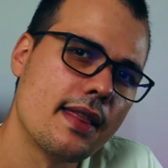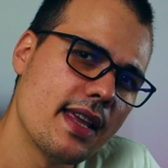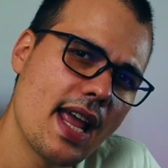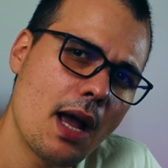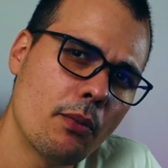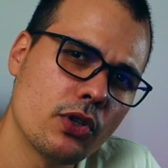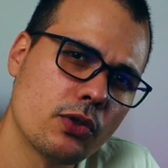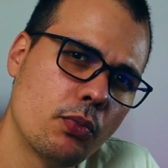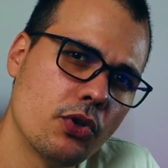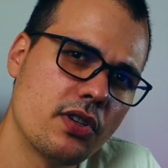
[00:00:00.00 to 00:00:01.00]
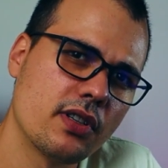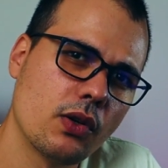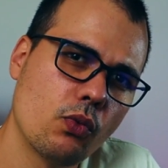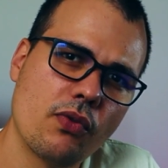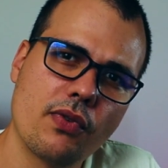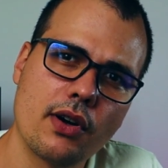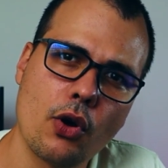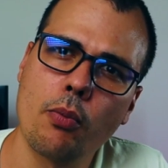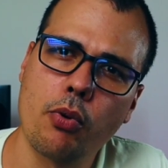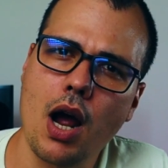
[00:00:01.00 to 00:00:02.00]
The amp was pushing the woofer
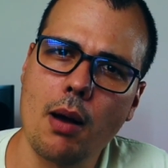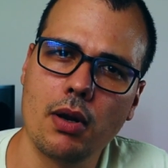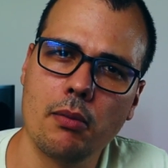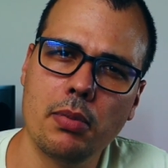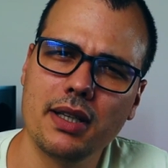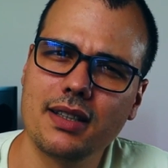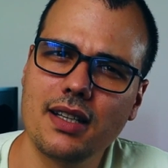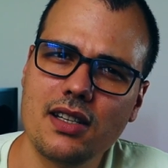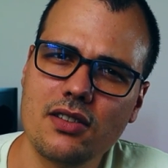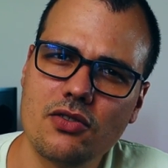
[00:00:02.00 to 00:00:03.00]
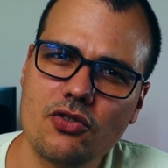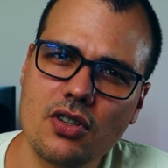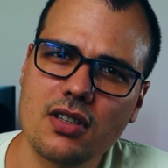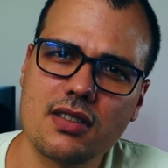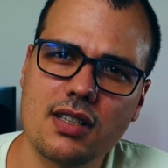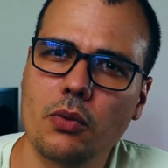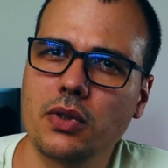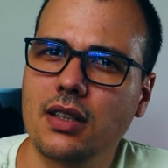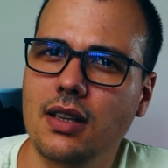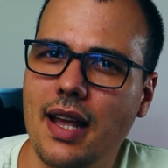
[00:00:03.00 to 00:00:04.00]
no problem, but it just
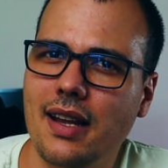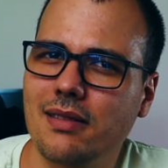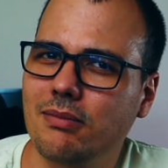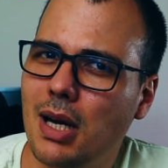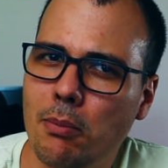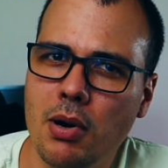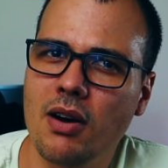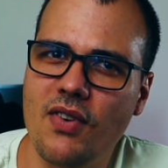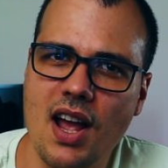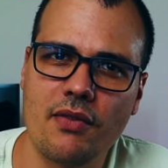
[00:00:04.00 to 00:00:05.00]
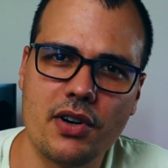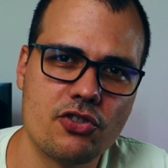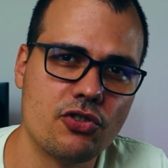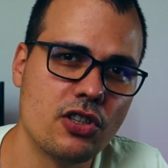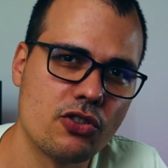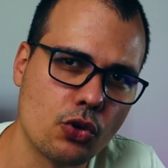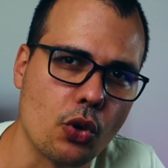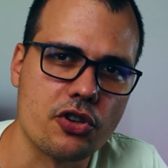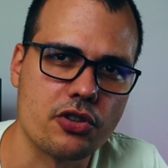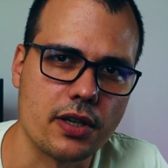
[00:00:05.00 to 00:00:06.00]
sounded like above average
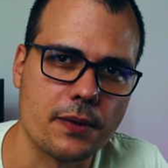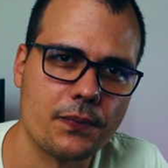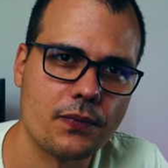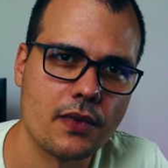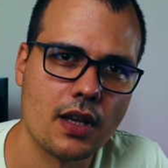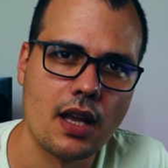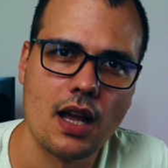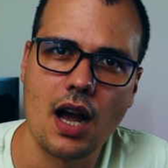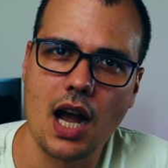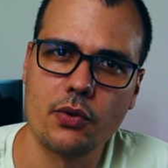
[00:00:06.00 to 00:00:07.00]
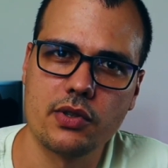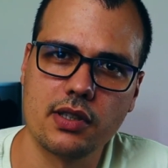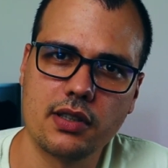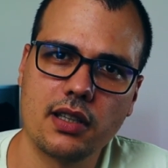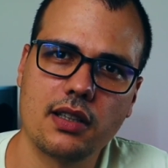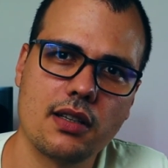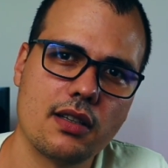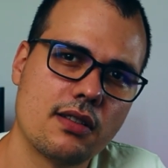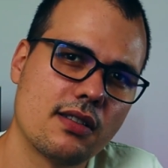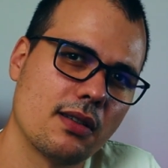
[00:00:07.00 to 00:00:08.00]
distortion. I was
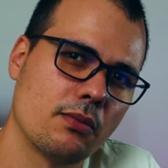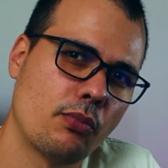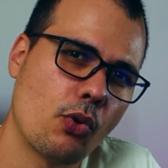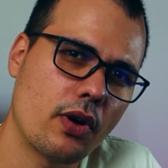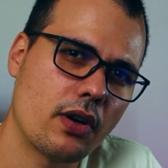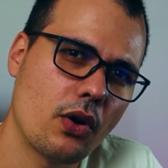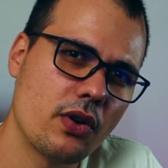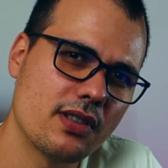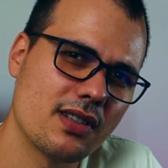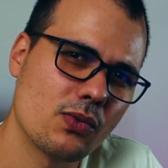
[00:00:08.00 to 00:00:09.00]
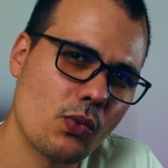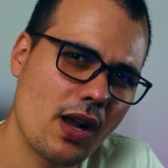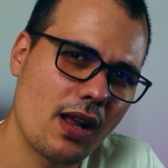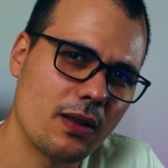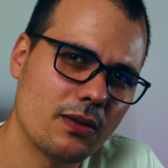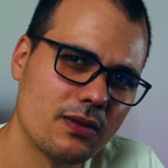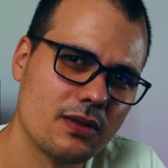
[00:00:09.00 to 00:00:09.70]
detecting some port noise as well,